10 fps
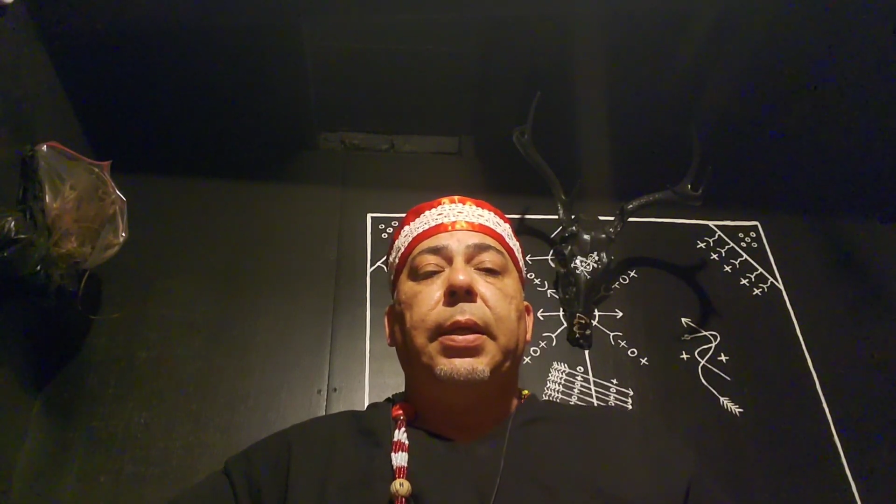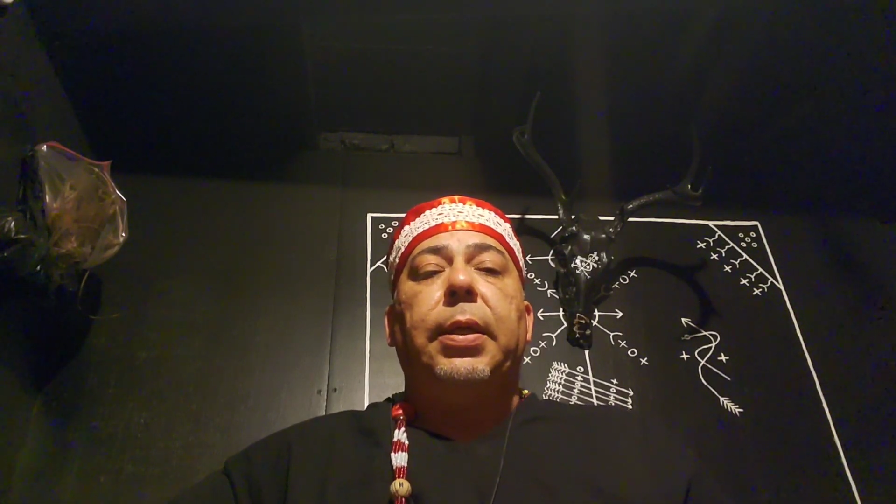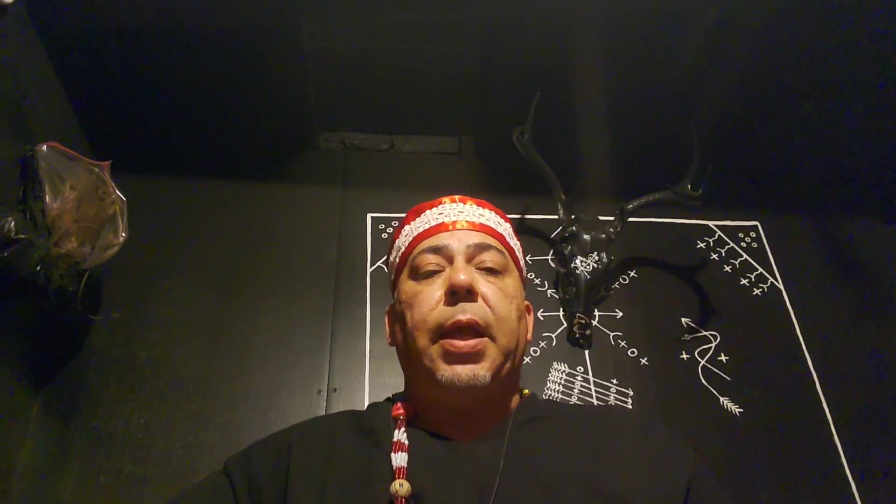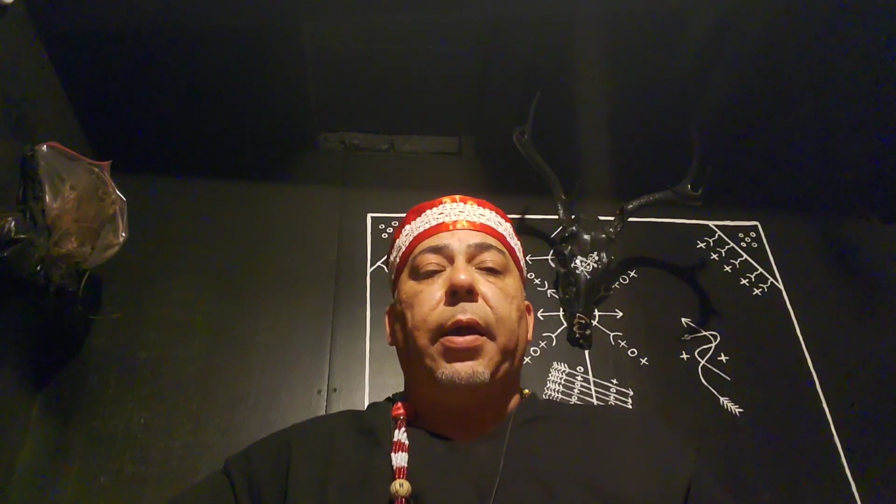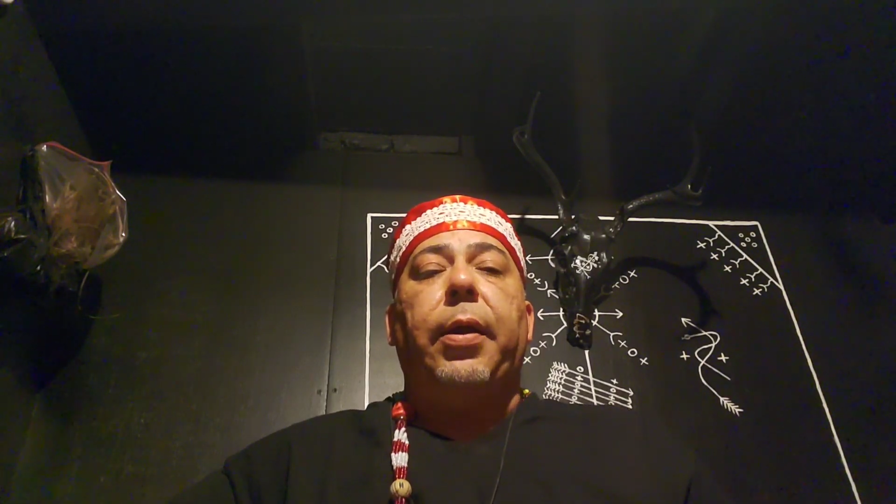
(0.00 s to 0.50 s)

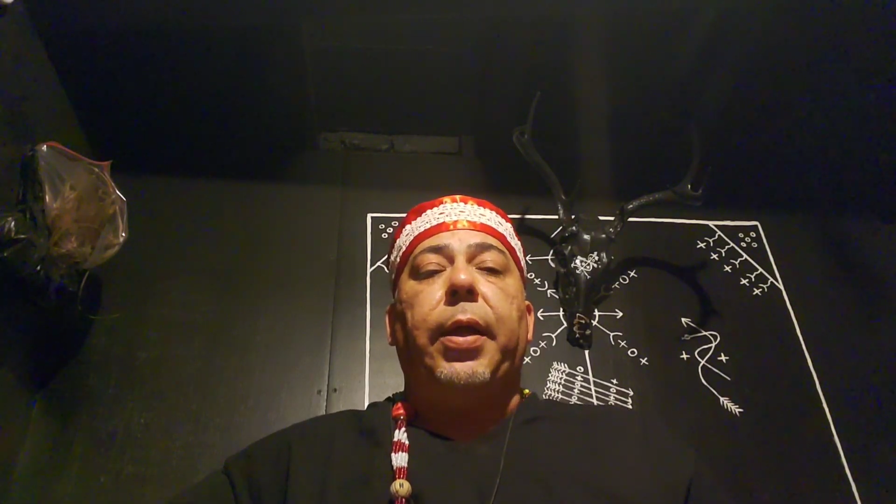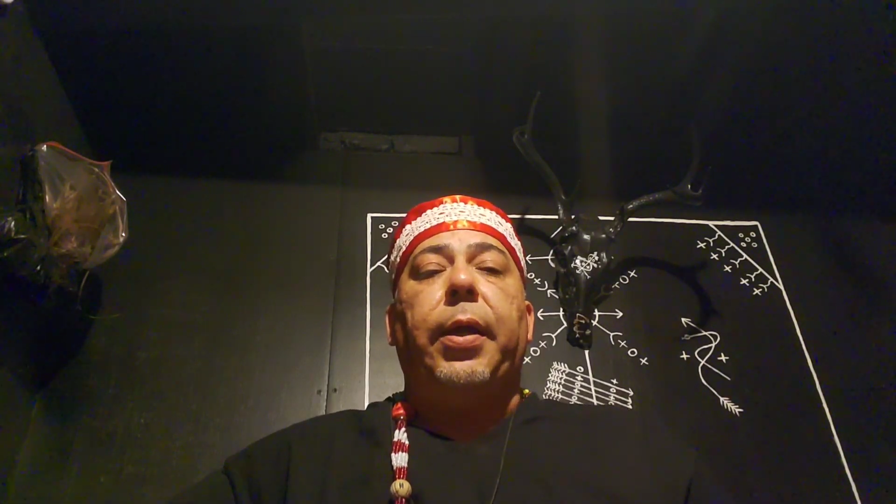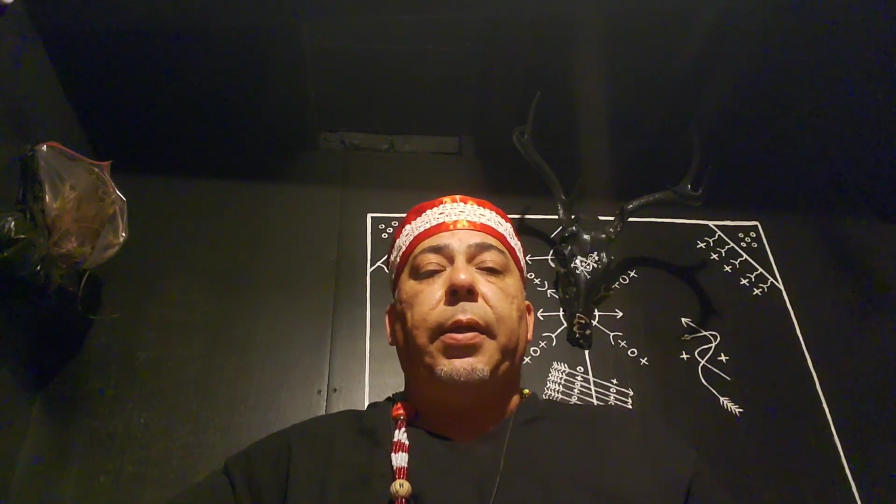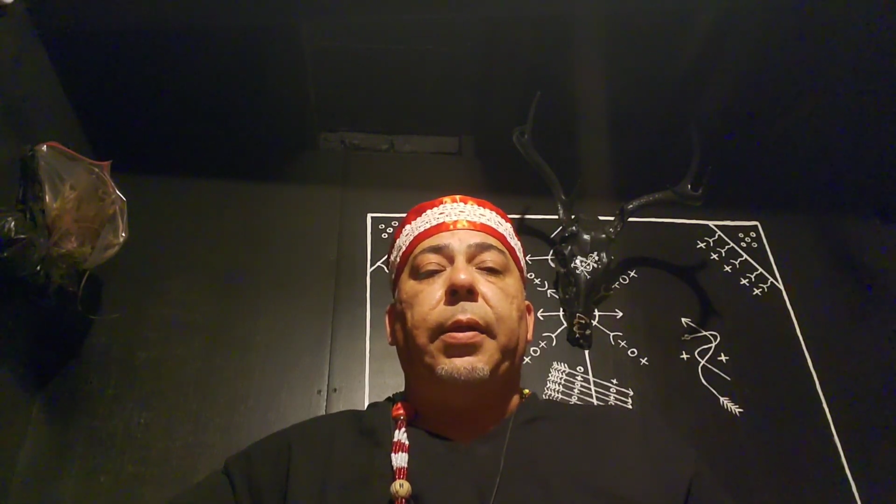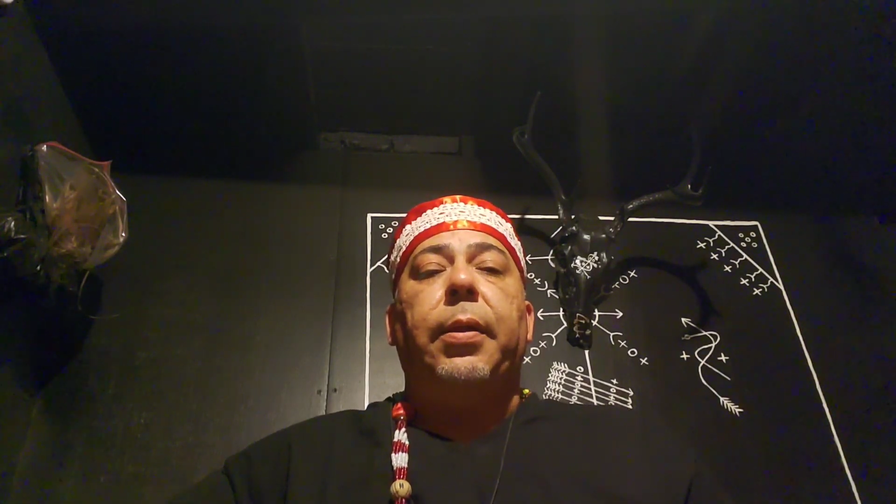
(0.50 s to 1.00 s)
that are
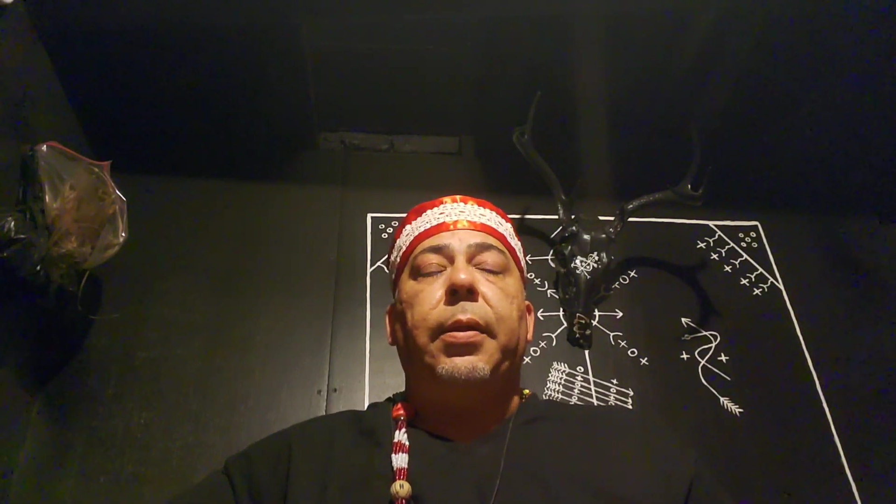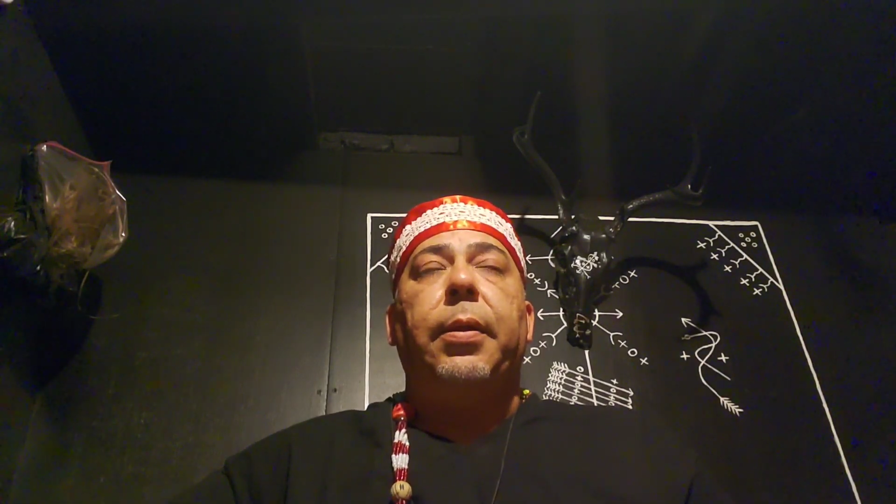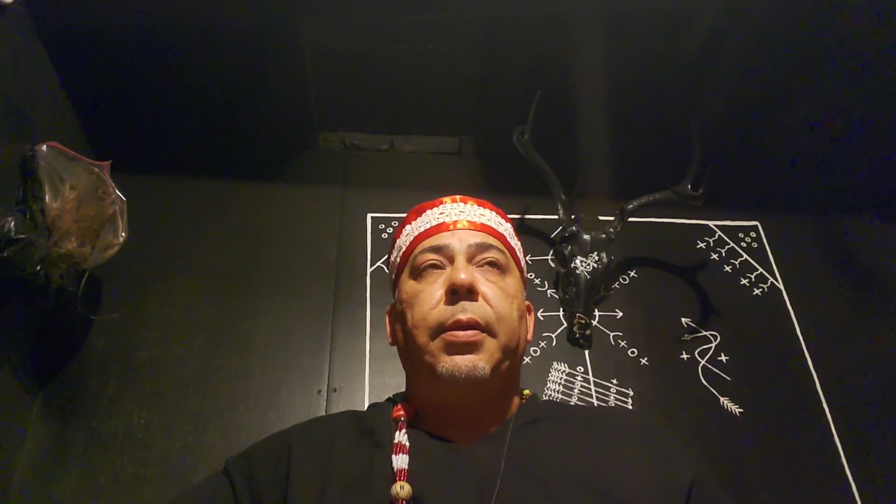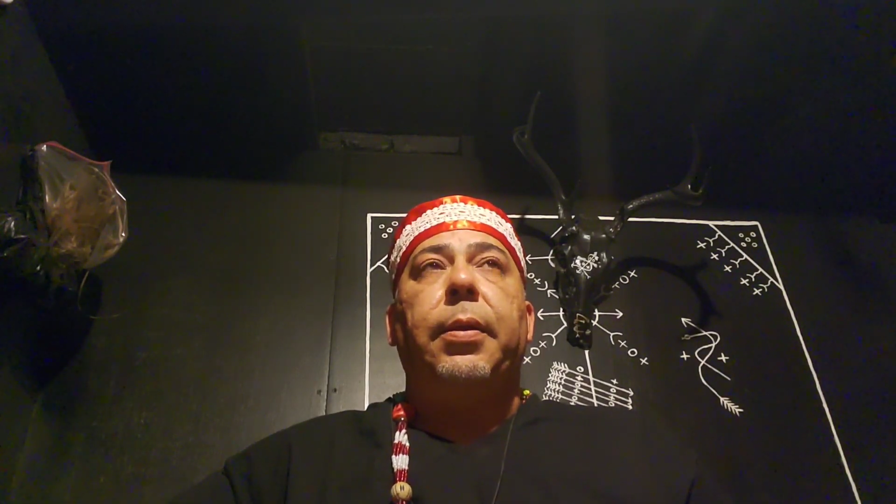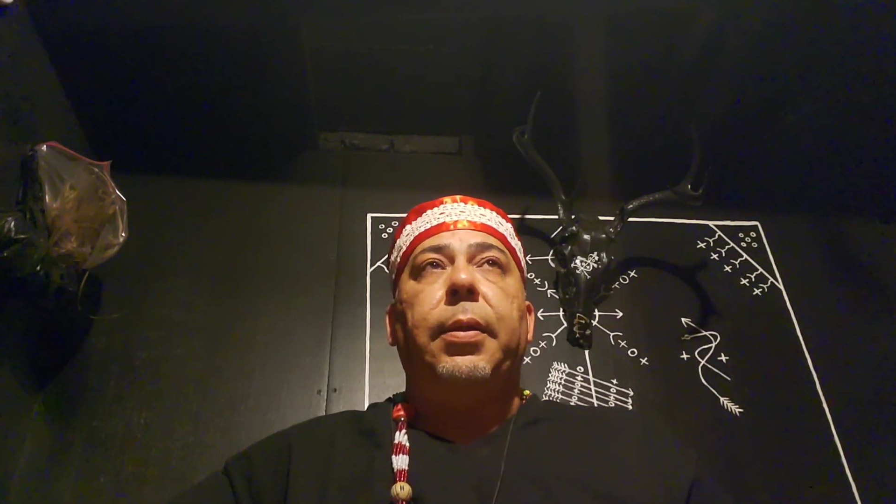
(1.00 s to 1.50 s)
in
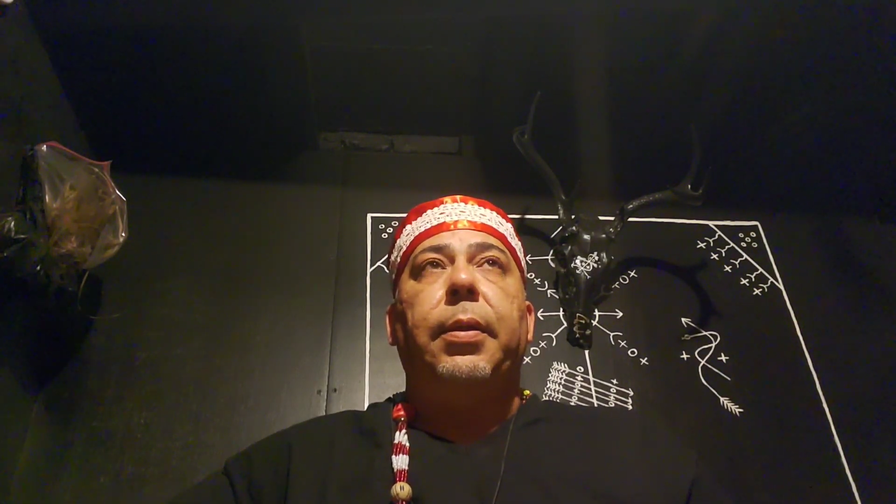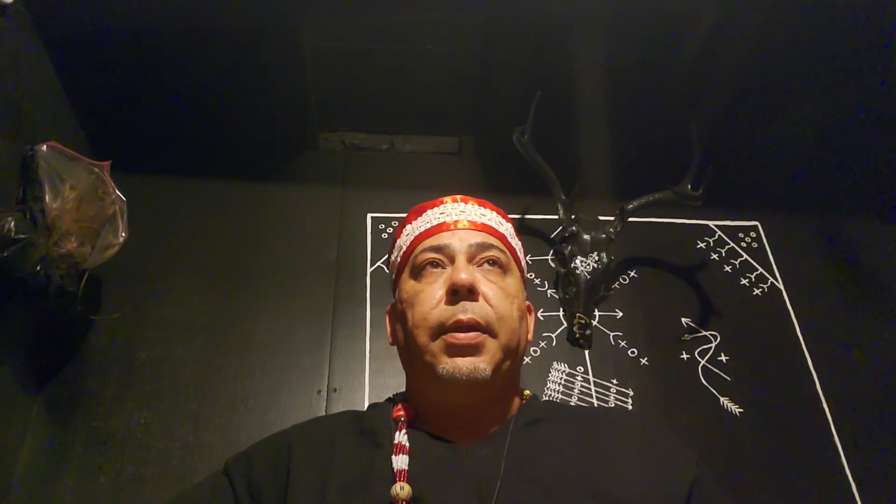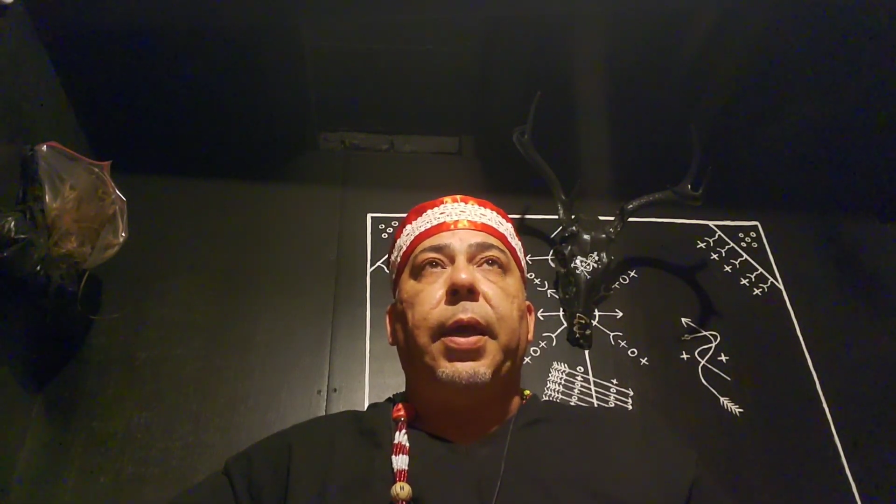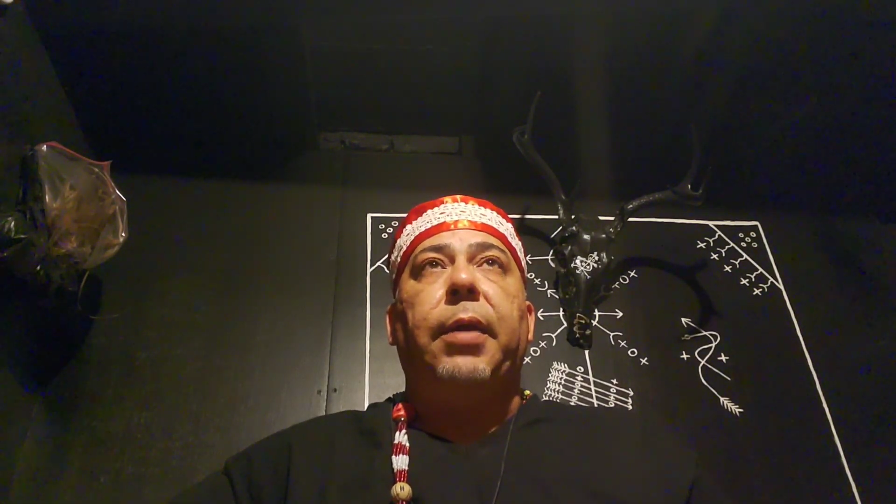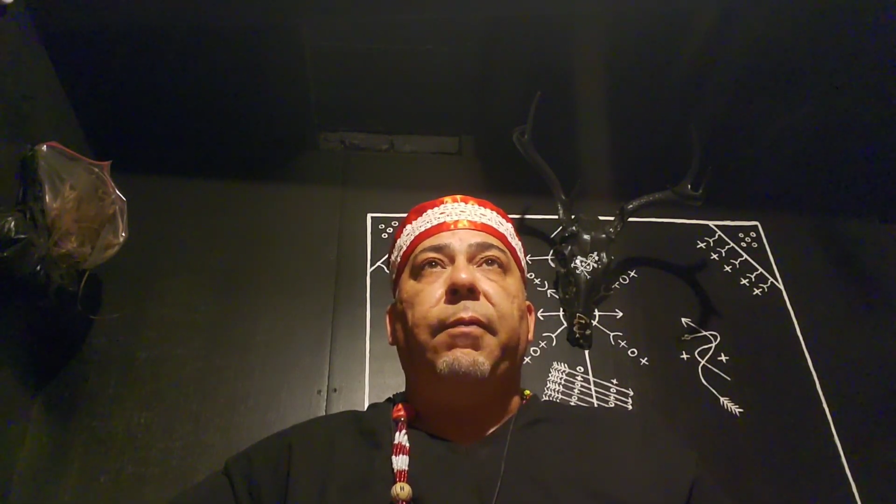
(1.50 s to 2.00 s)
a